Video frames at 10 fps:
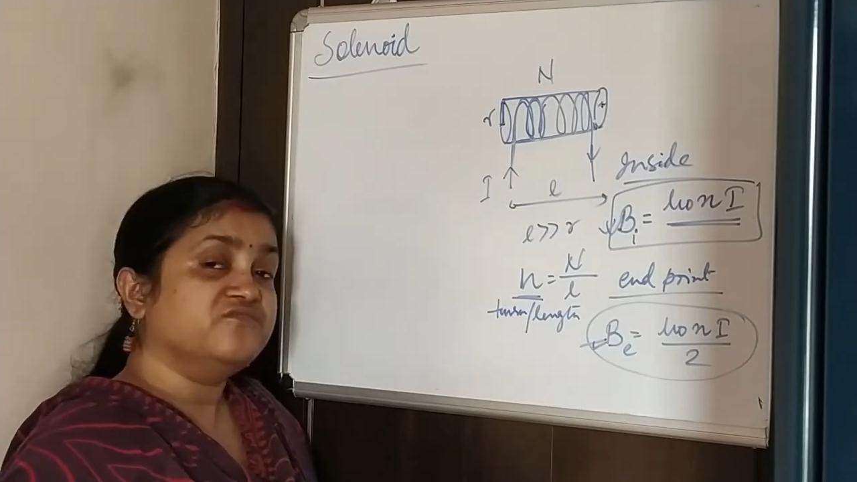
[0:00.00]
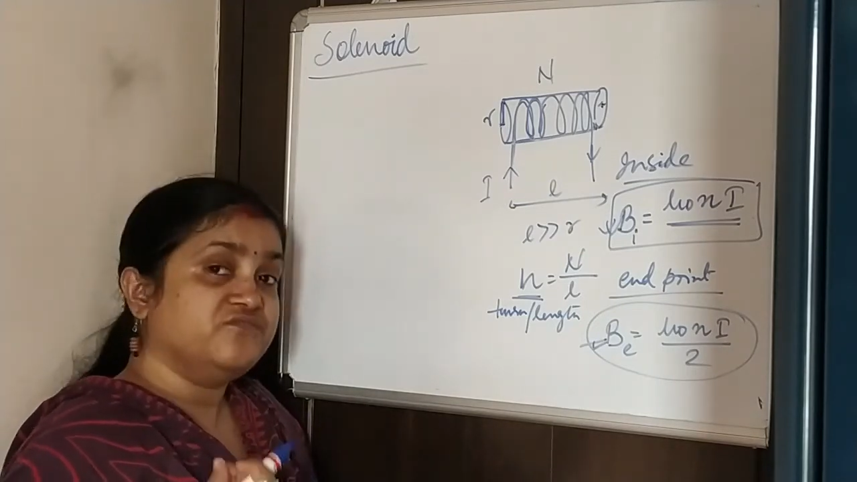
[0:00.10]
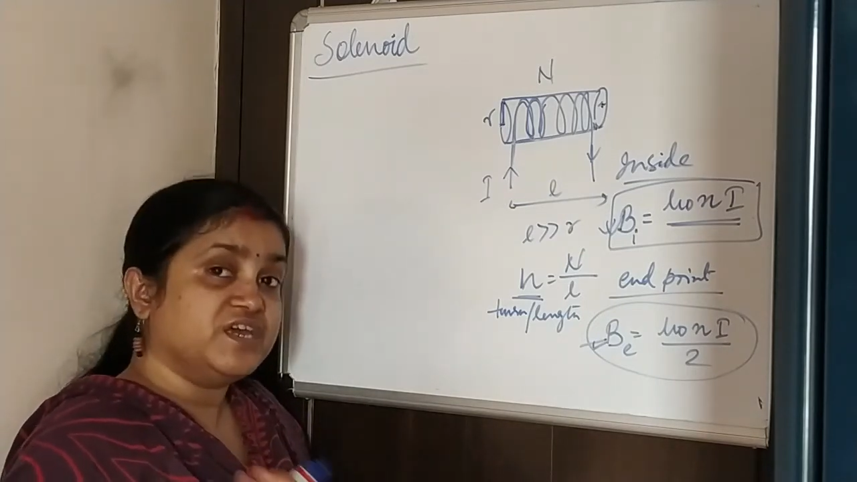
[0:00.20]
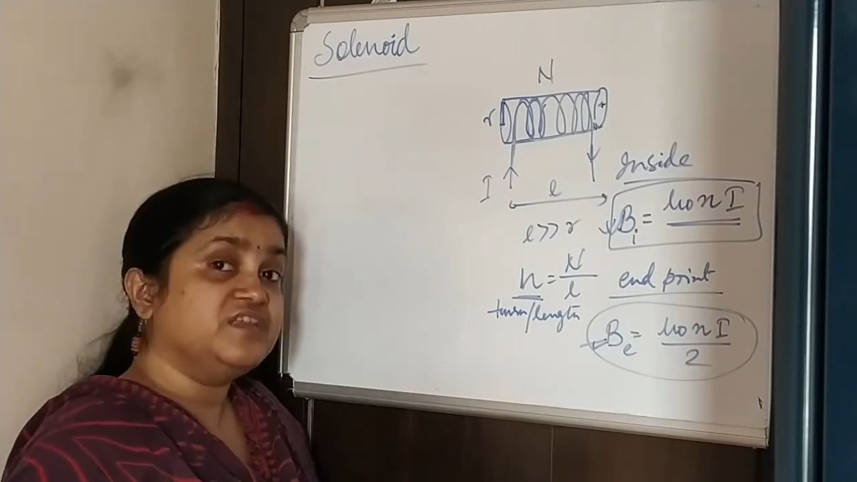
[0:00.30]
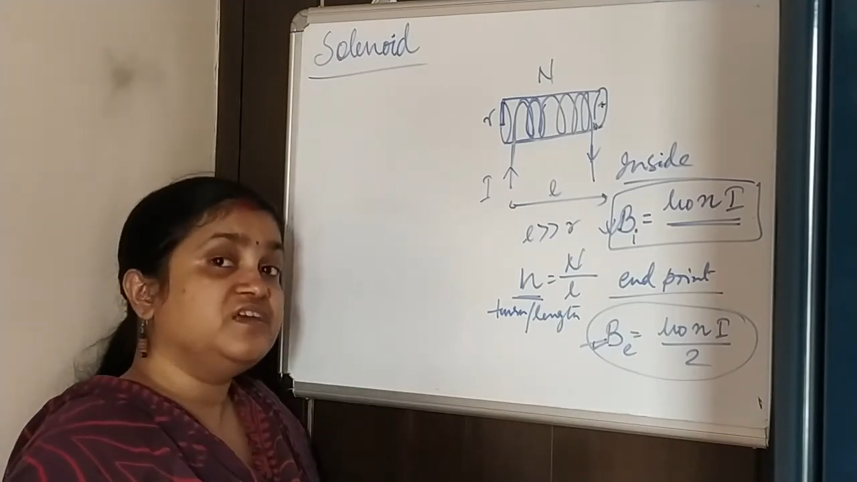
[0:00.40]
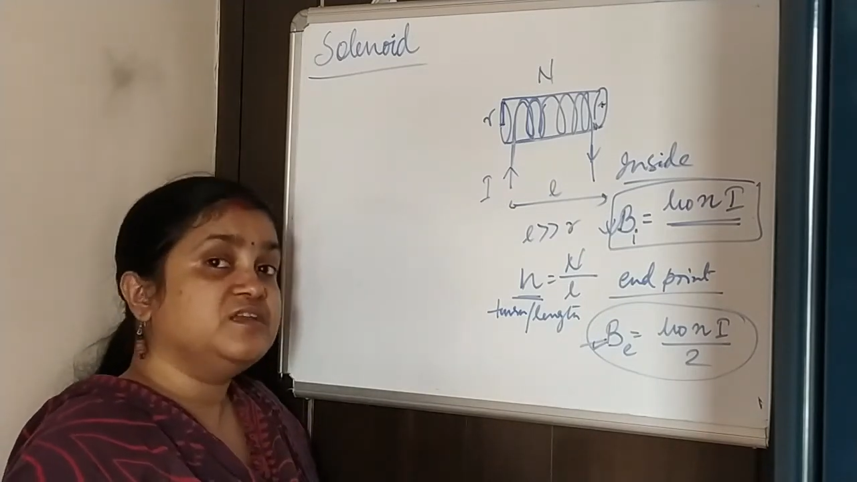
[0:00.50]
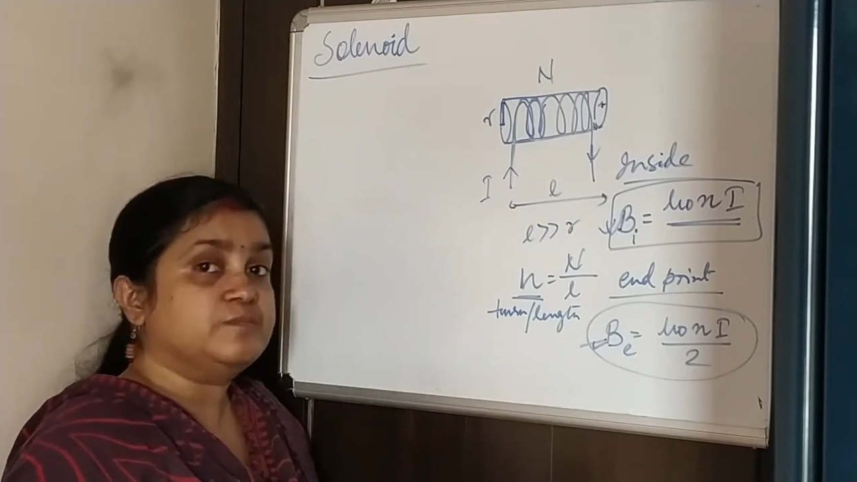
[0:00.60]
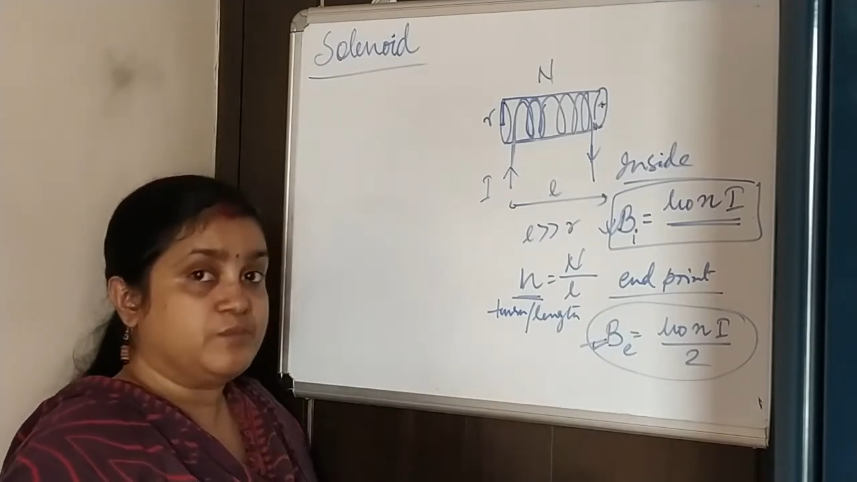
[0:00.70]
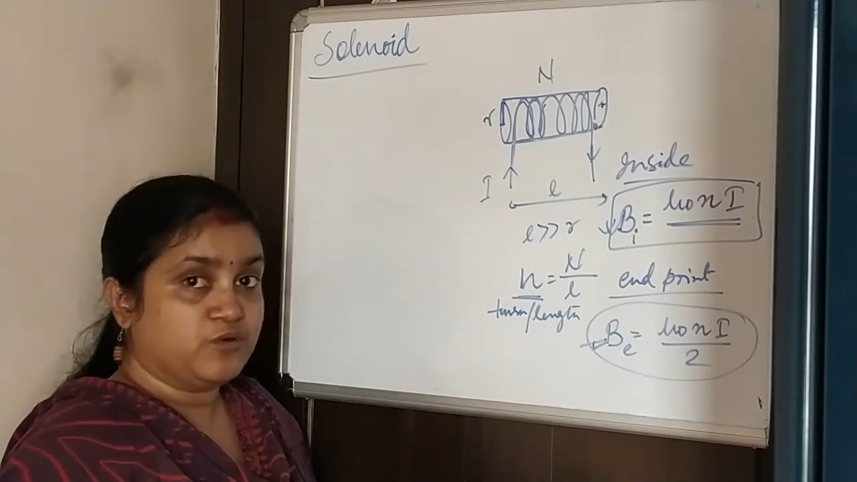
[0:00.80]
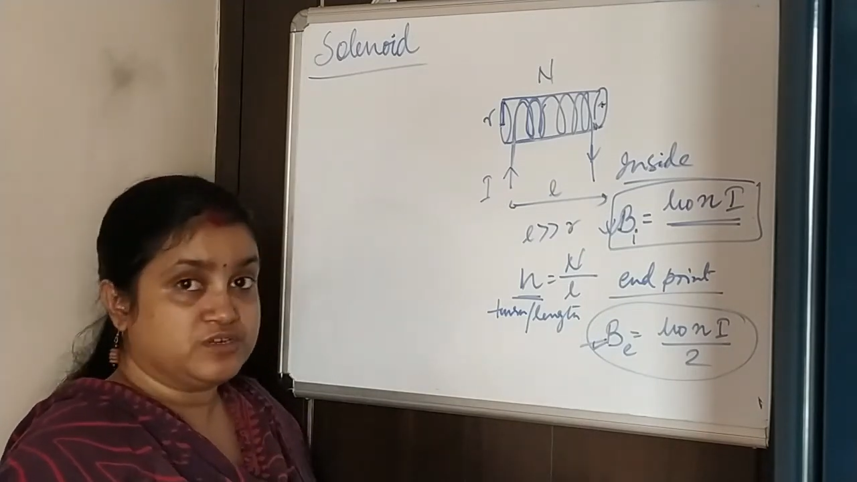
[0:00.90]
very
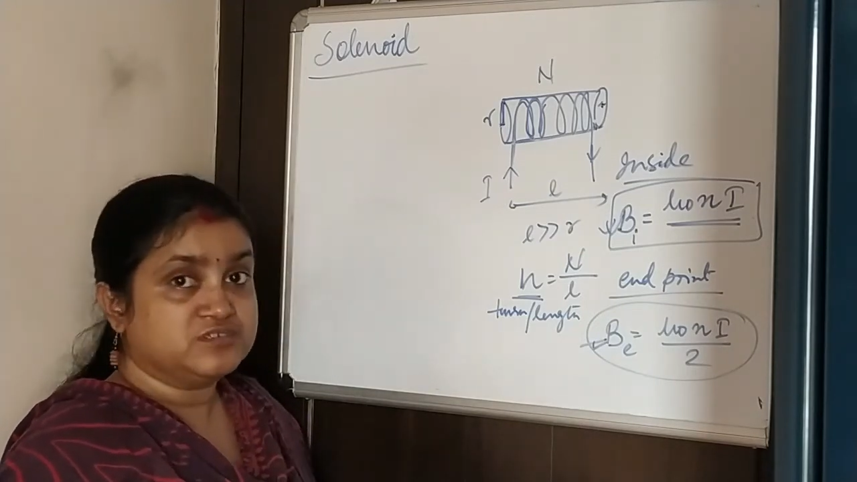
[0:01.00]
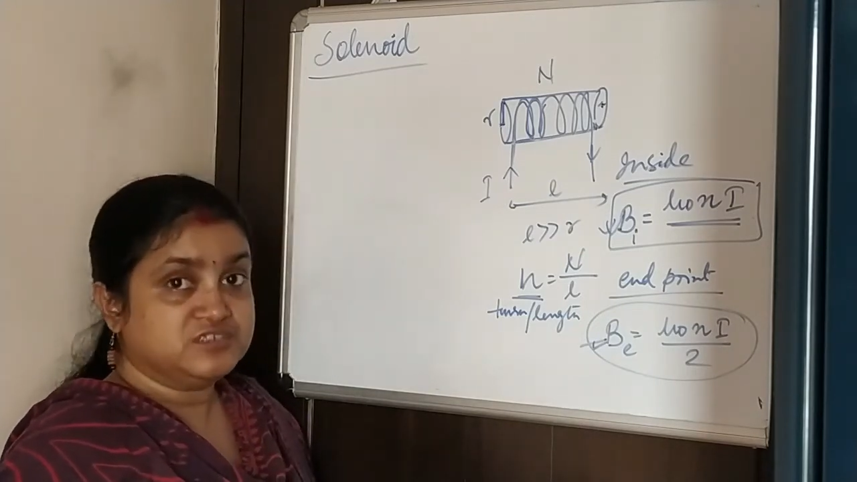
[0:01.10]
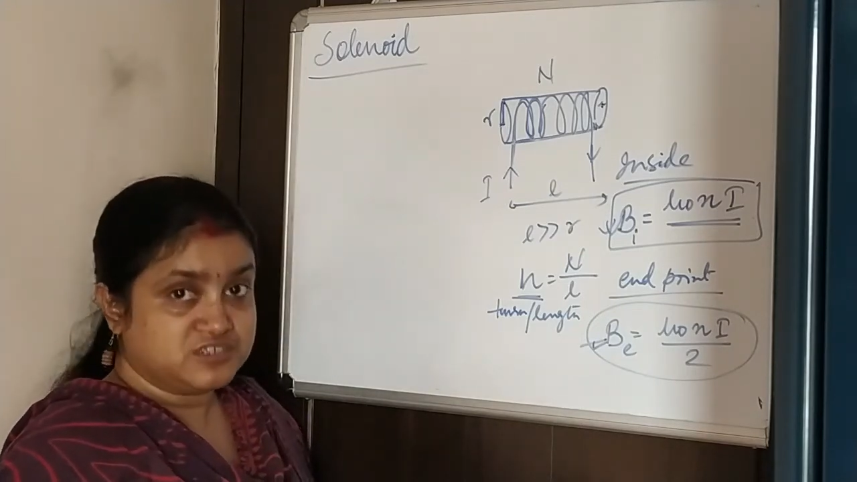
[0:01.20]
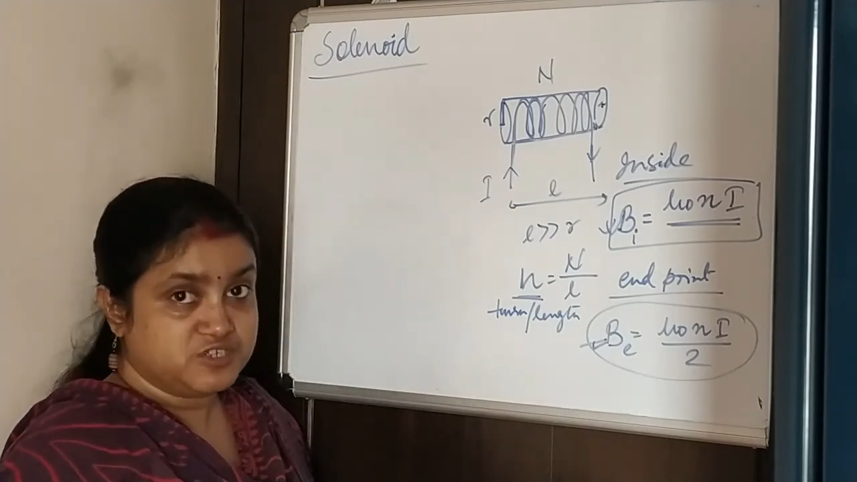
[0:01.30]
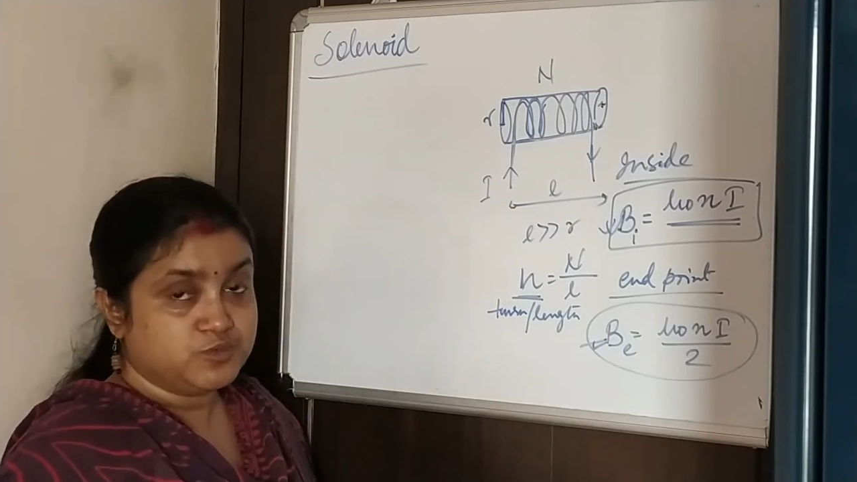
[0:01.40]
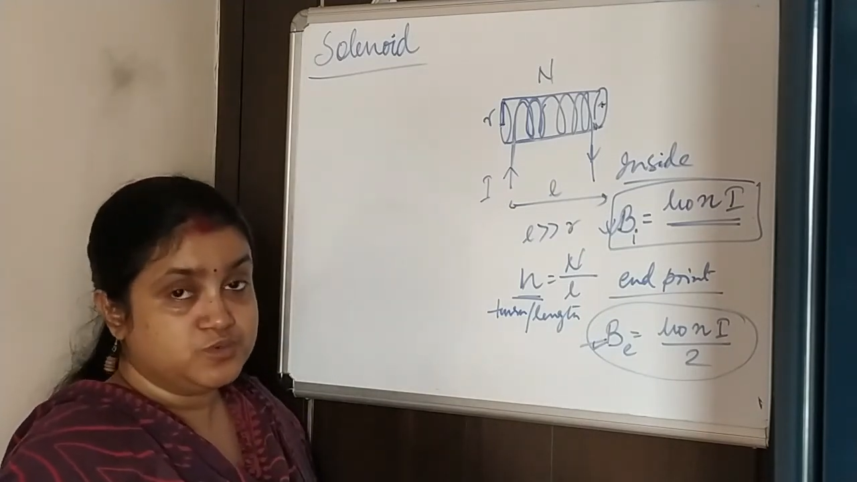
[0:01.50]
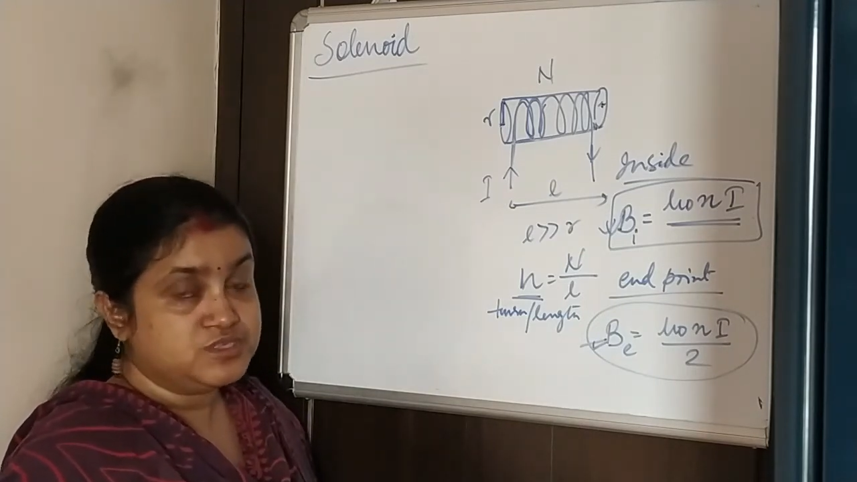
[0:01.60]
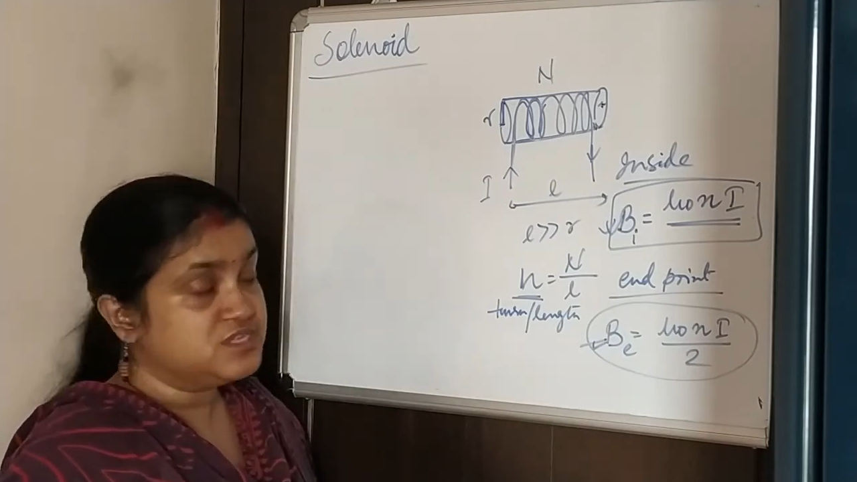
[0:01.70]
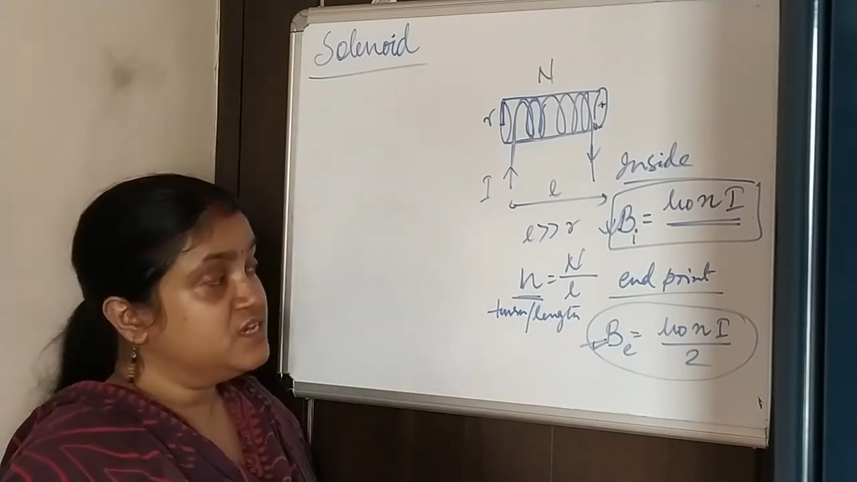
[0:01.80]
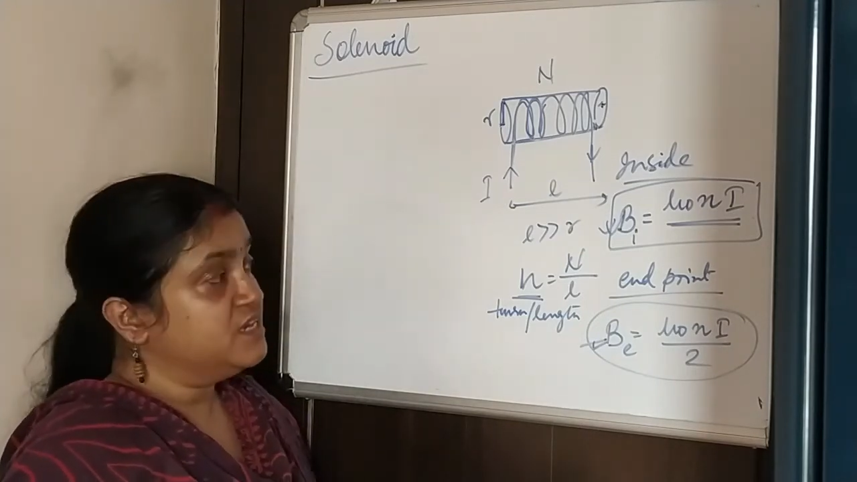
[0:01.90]
important use